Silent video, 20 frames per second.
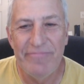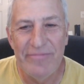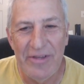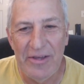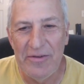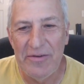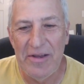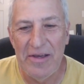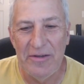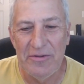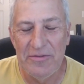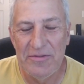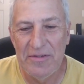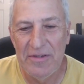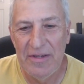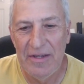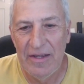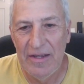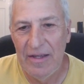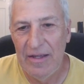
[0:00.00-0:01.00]
Who knows?
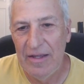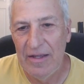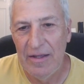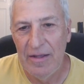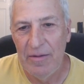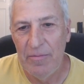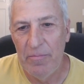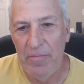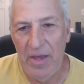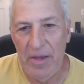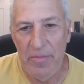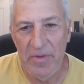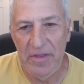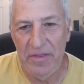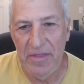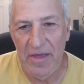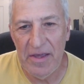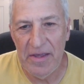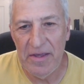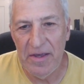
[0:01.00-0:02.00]
Maybe
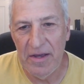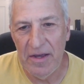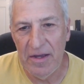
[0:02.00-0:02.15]
they